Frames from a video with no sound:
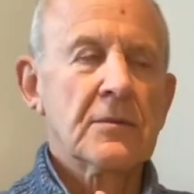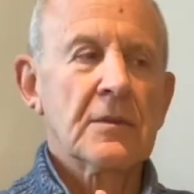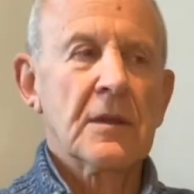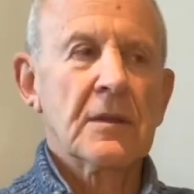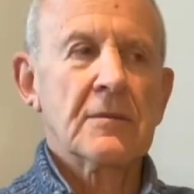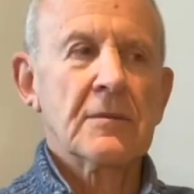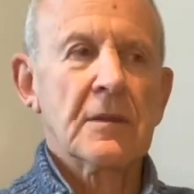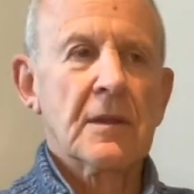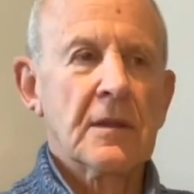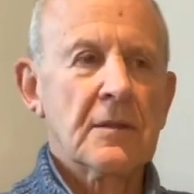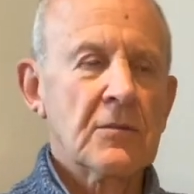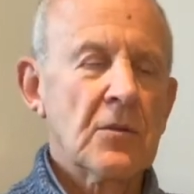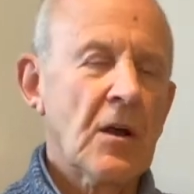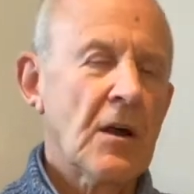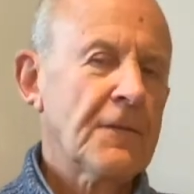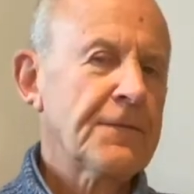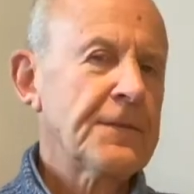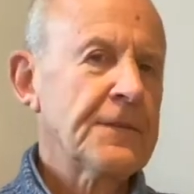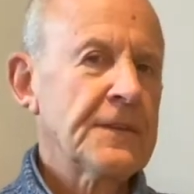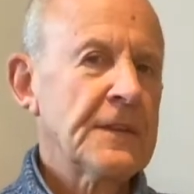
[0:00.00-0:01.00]
and
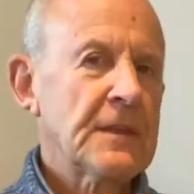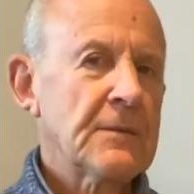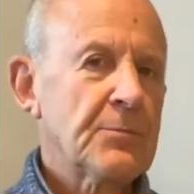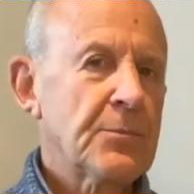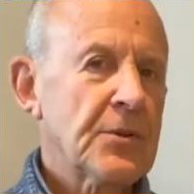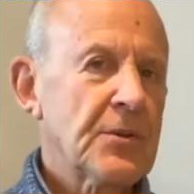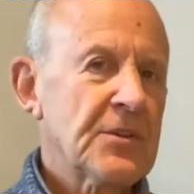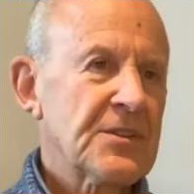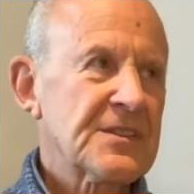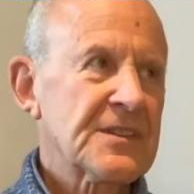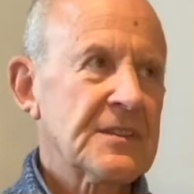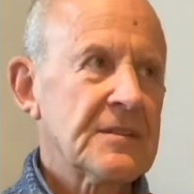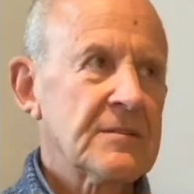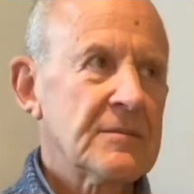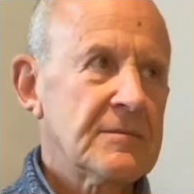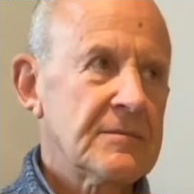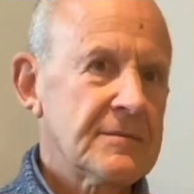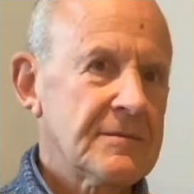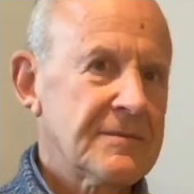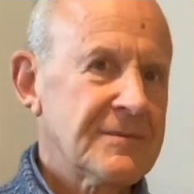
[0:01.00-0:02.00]
often the
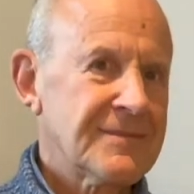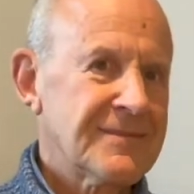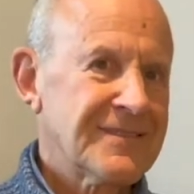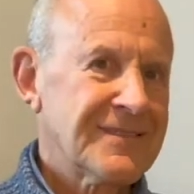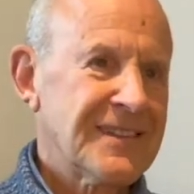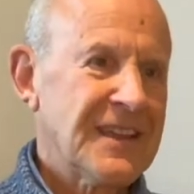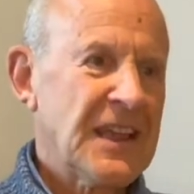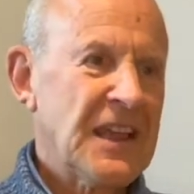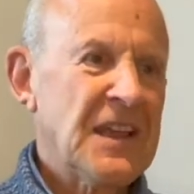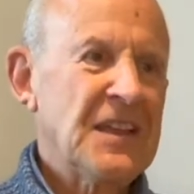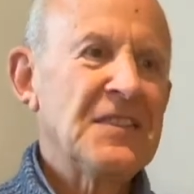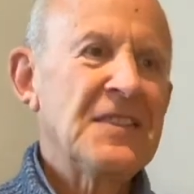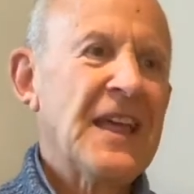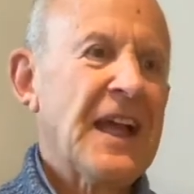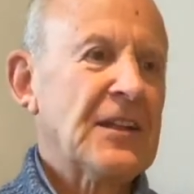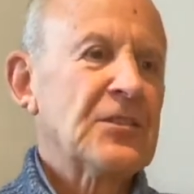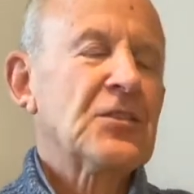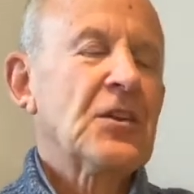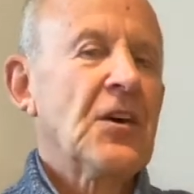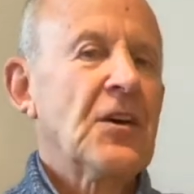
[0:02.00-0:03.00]
person in
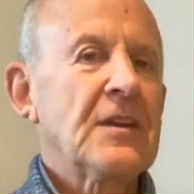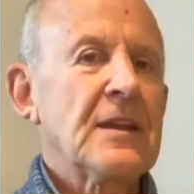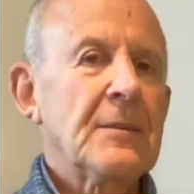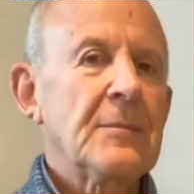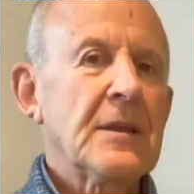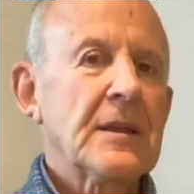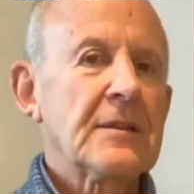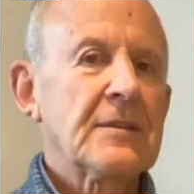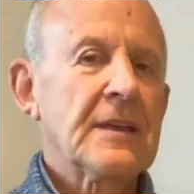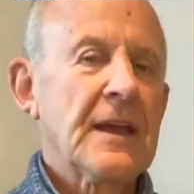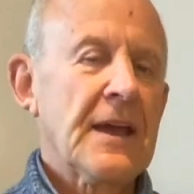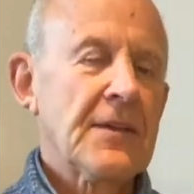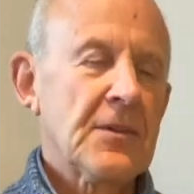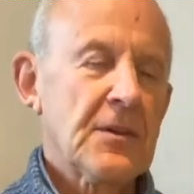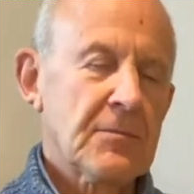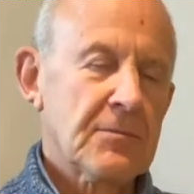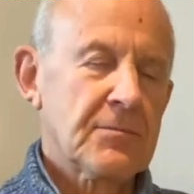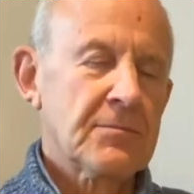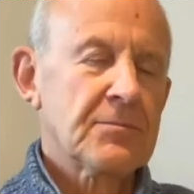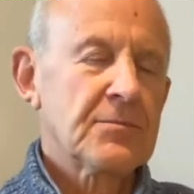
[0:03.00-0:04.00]
that dynamic, the
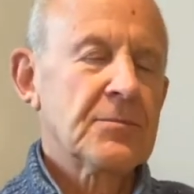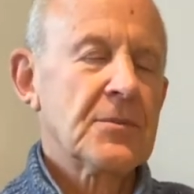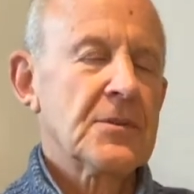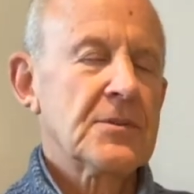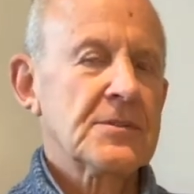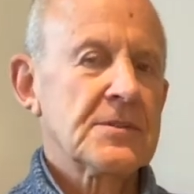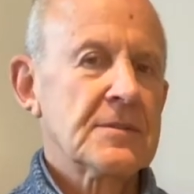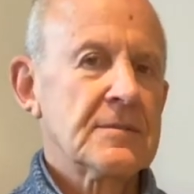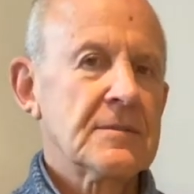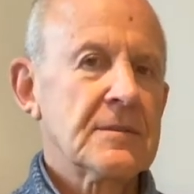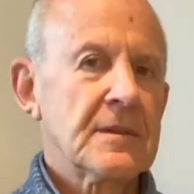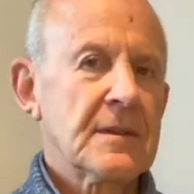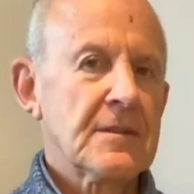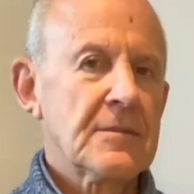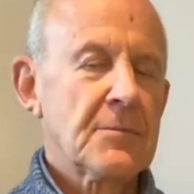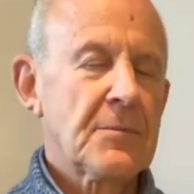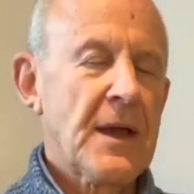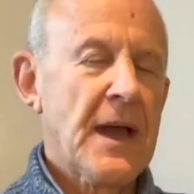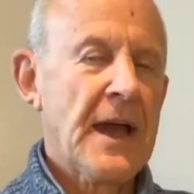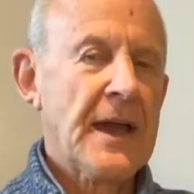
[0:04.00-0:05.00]
other person, the
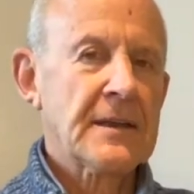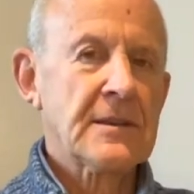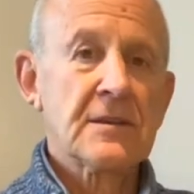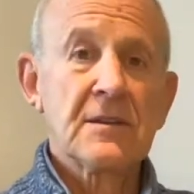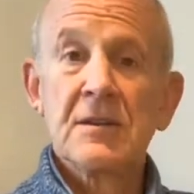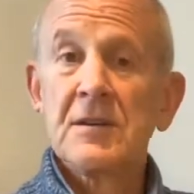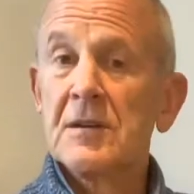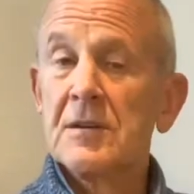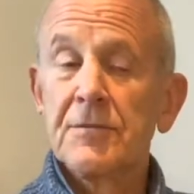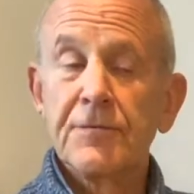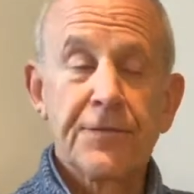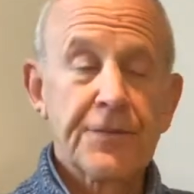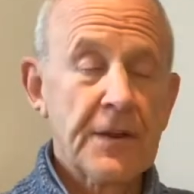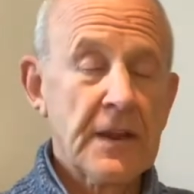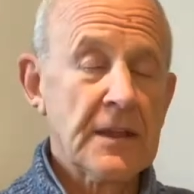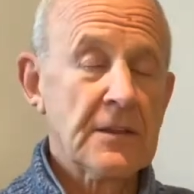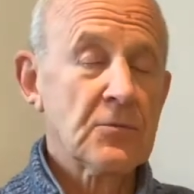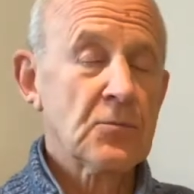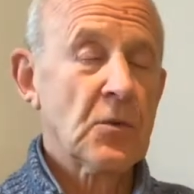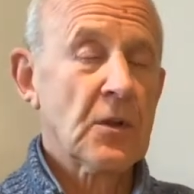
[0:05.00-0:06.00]
other partner,
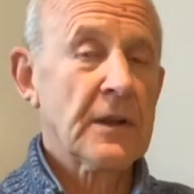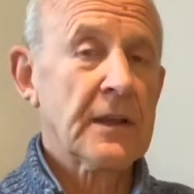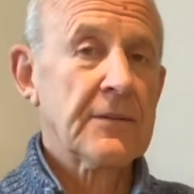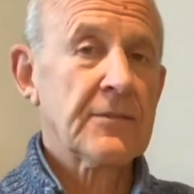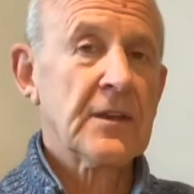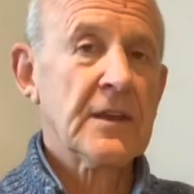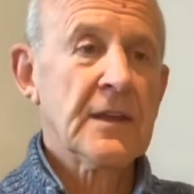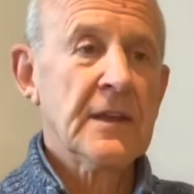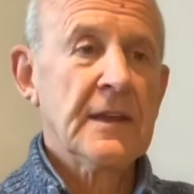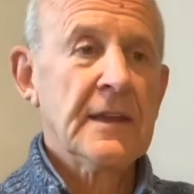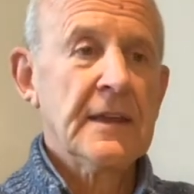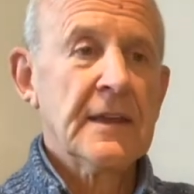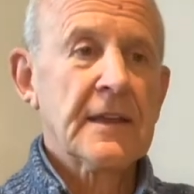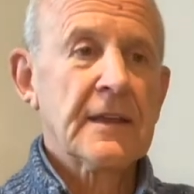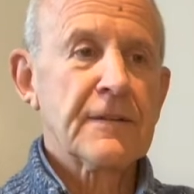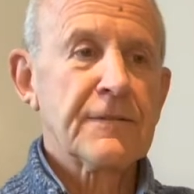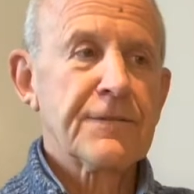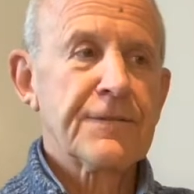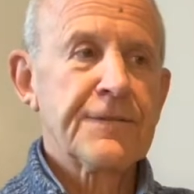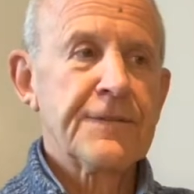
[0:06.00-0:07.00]
friend, whatever,
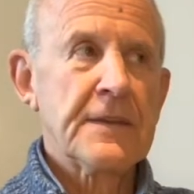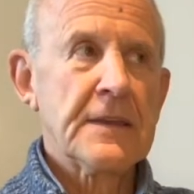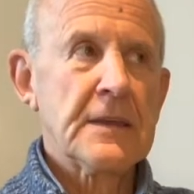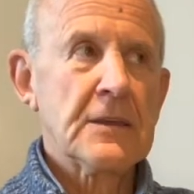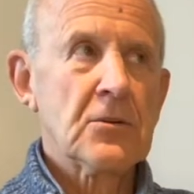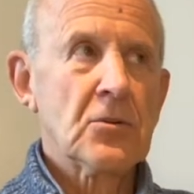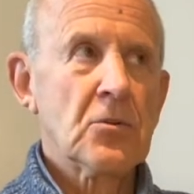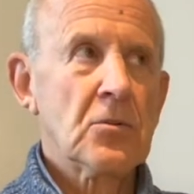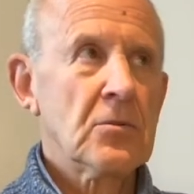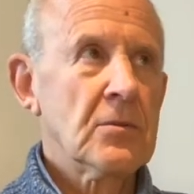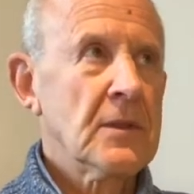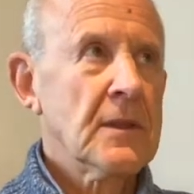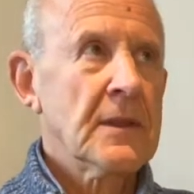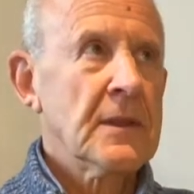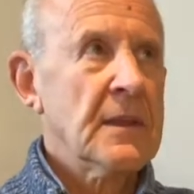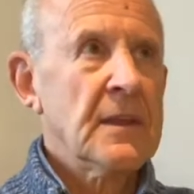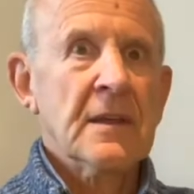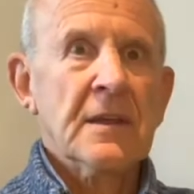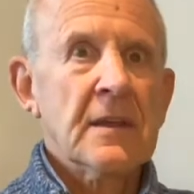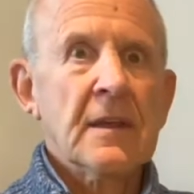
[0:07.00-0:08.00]
can feel
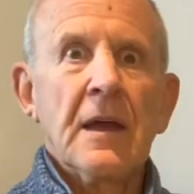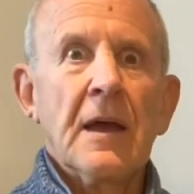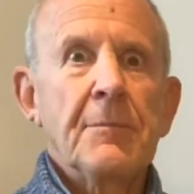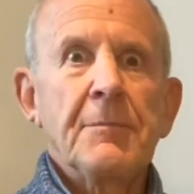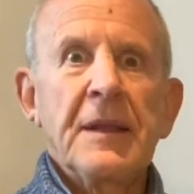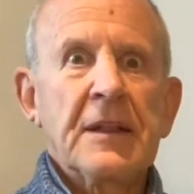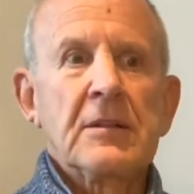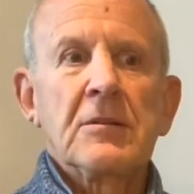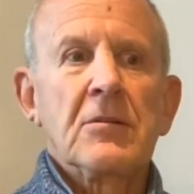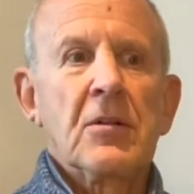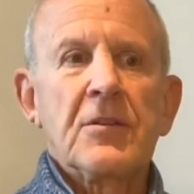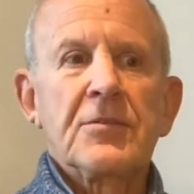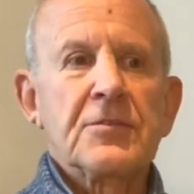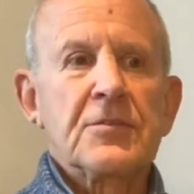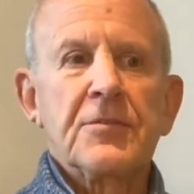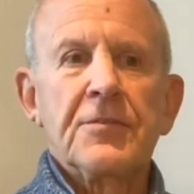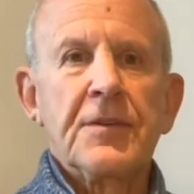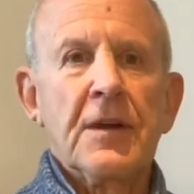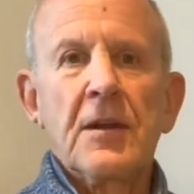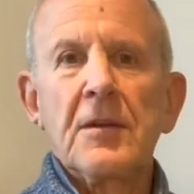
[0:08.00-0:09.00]
a bit
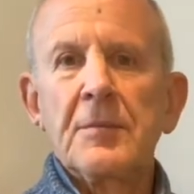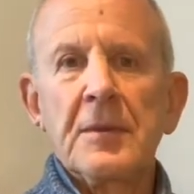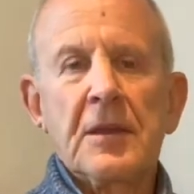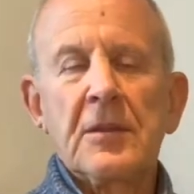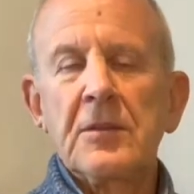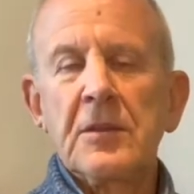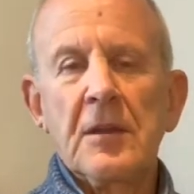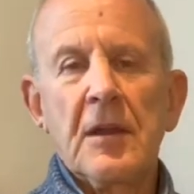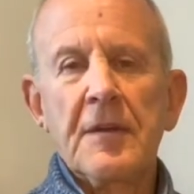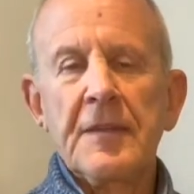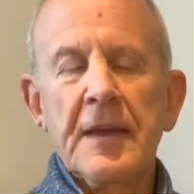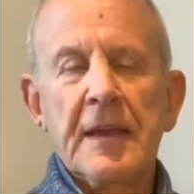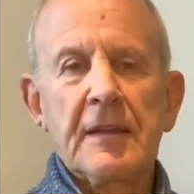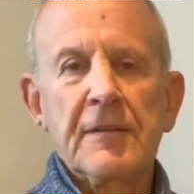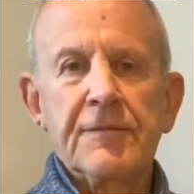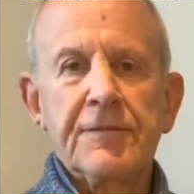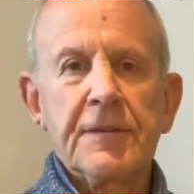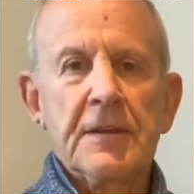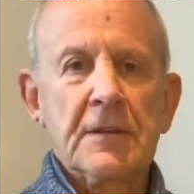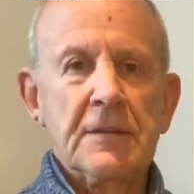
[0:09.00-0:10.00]
claustrophobic, you know, they
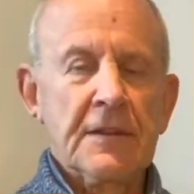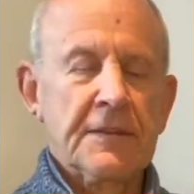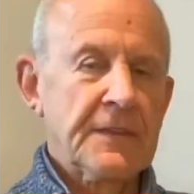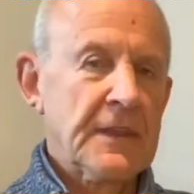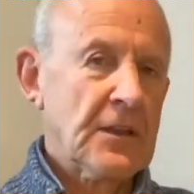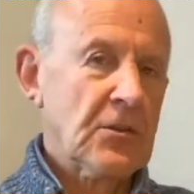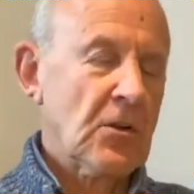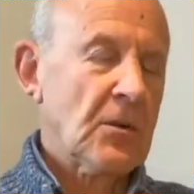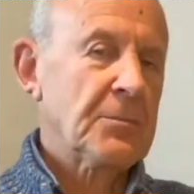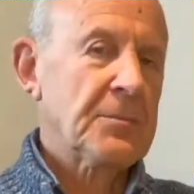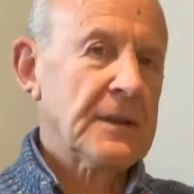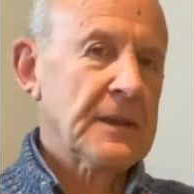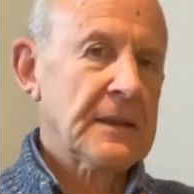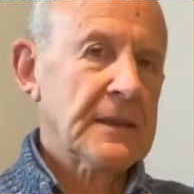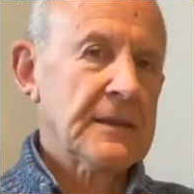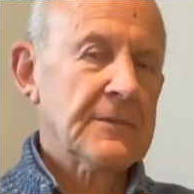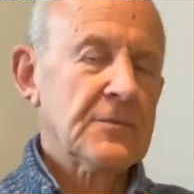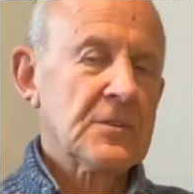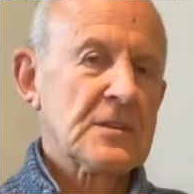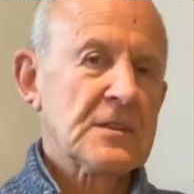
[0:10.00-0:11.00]
can feel that they're not being
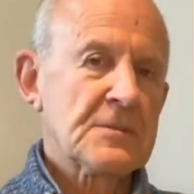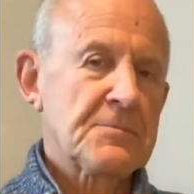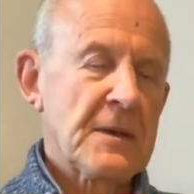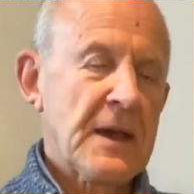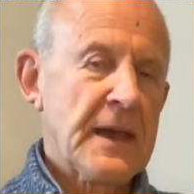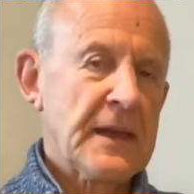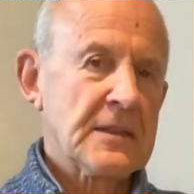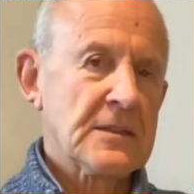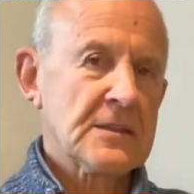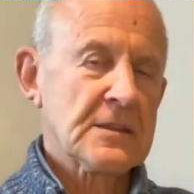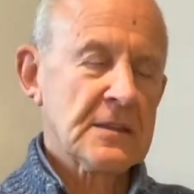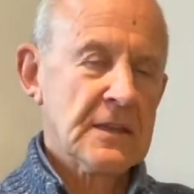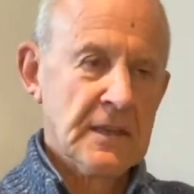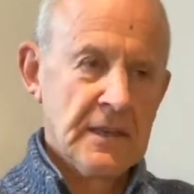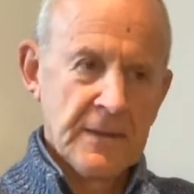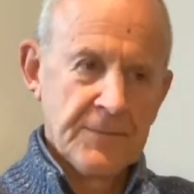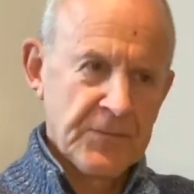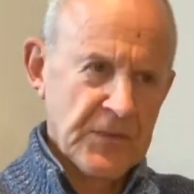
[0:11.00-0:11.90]
given space.